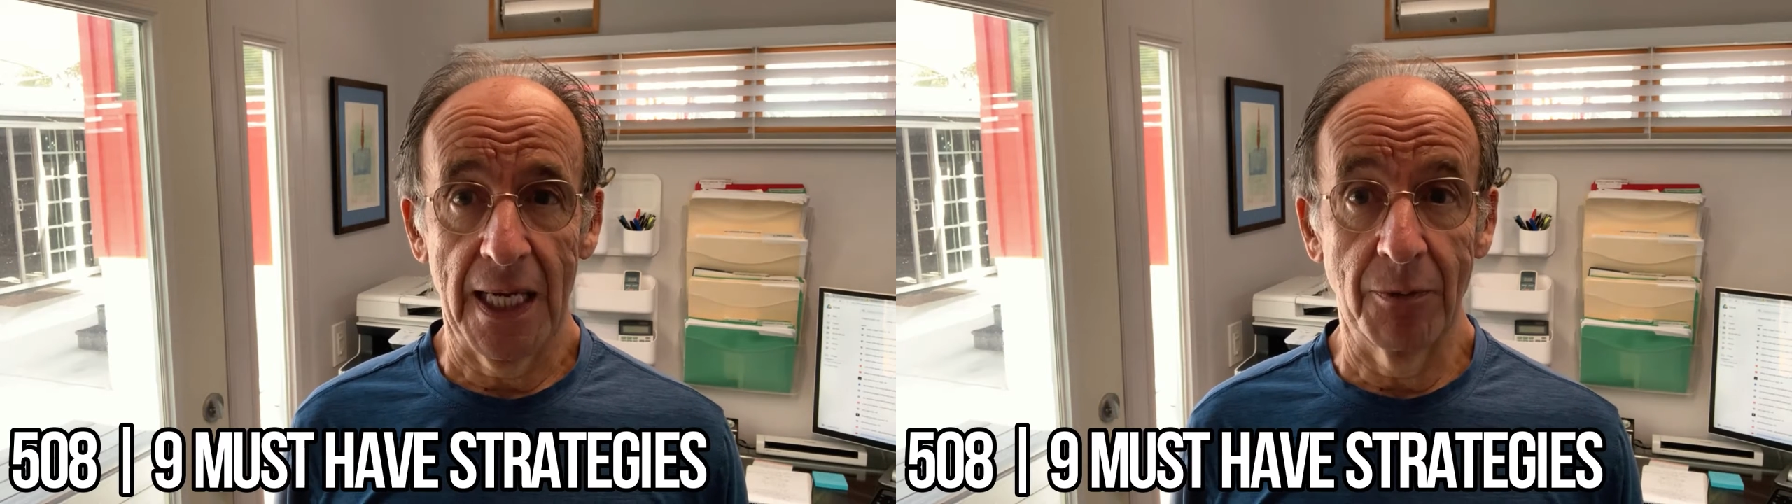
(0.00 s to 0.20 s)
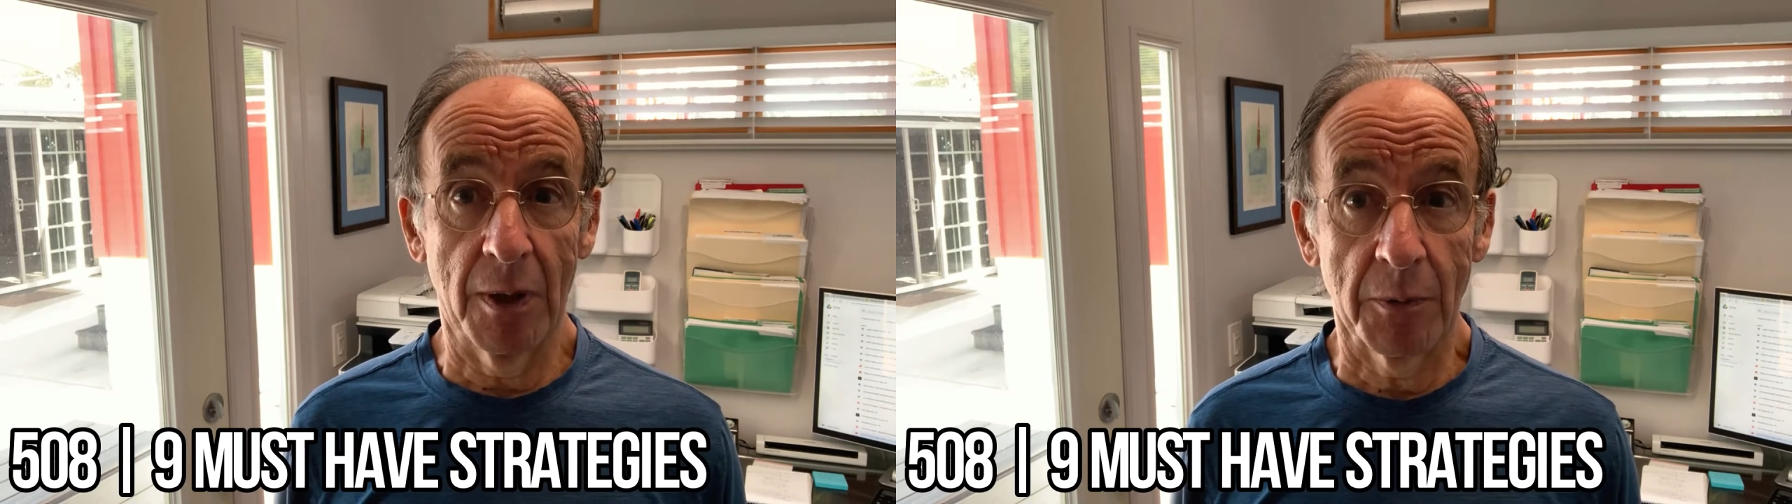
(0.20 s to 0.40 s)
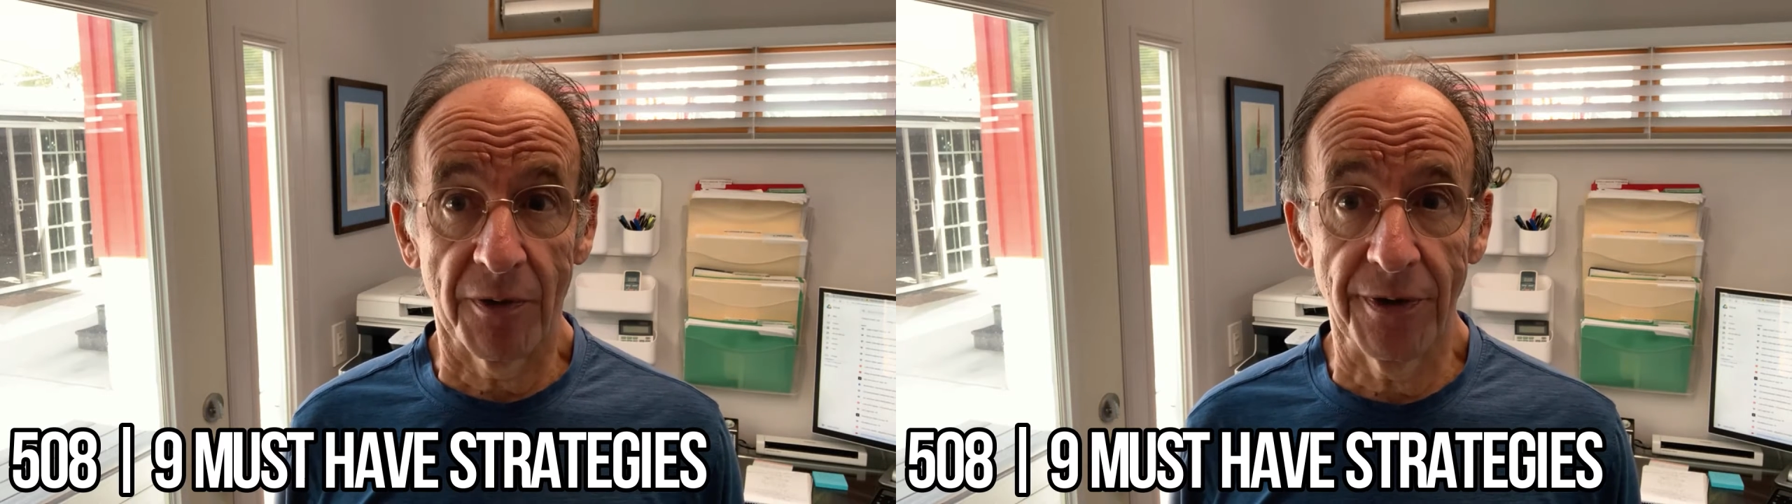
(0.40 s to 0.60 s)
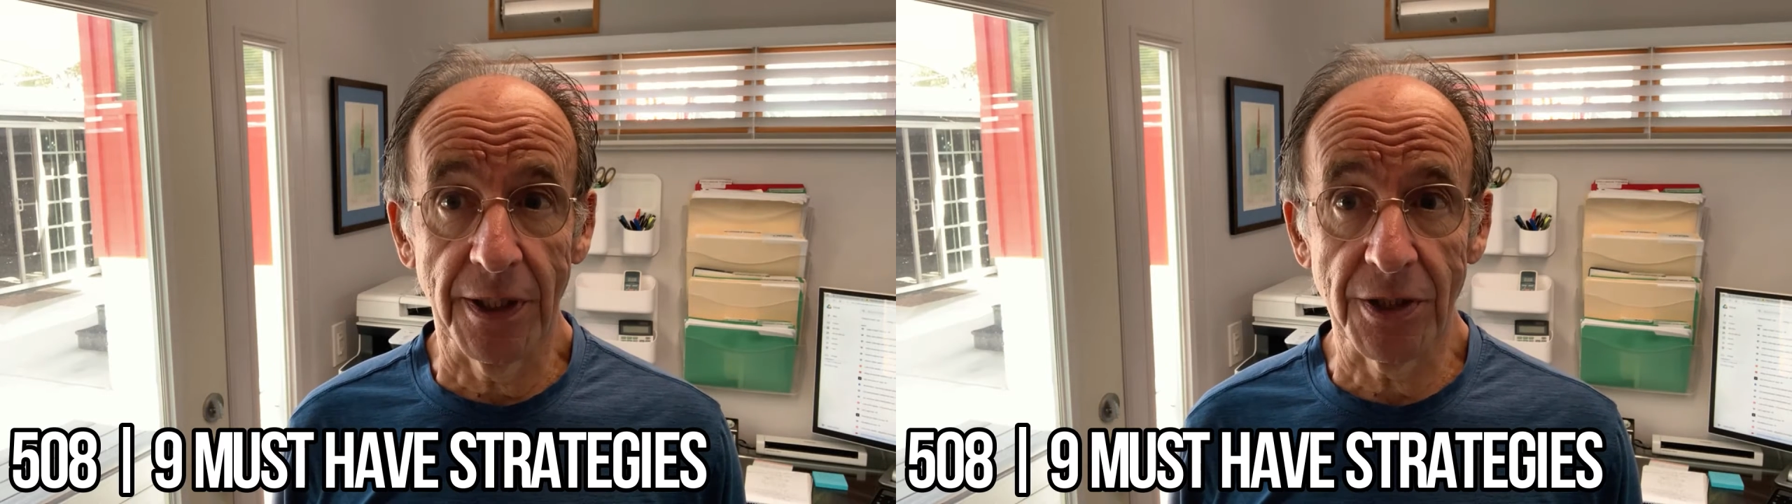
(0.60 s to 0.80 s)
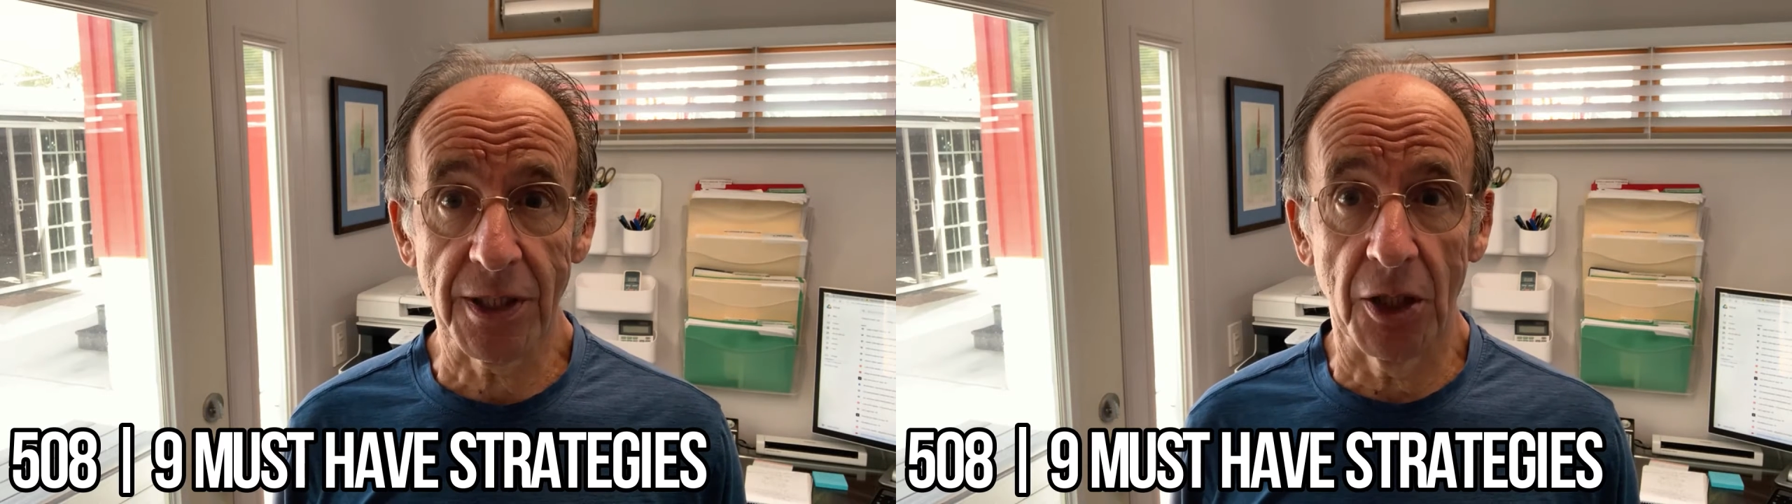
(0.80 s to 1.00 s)
And when we're
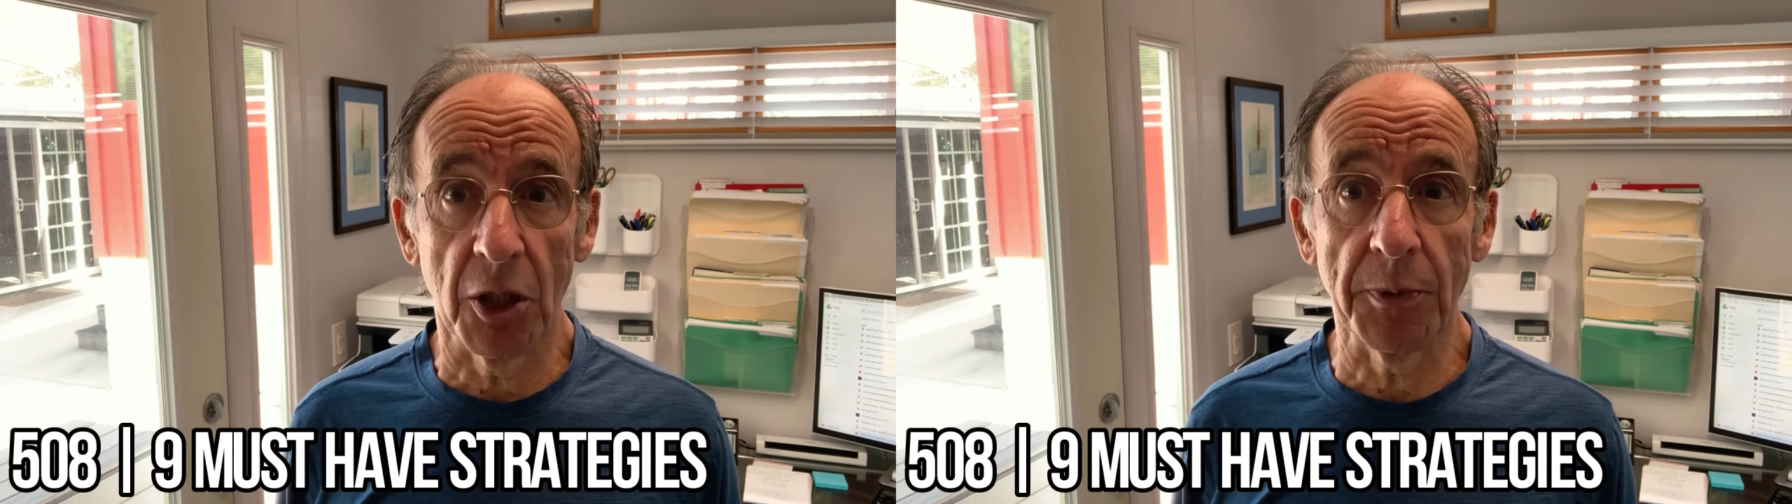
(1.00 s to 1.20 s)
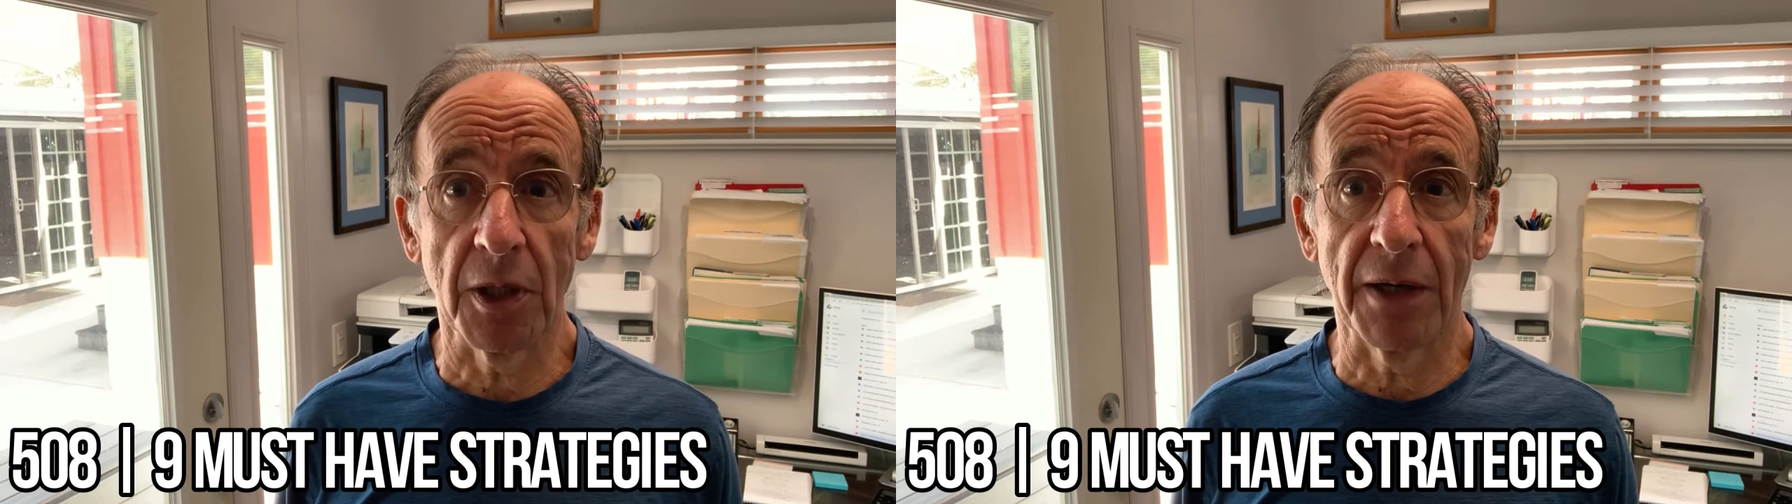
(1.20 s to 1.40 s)
finished, I hope you'll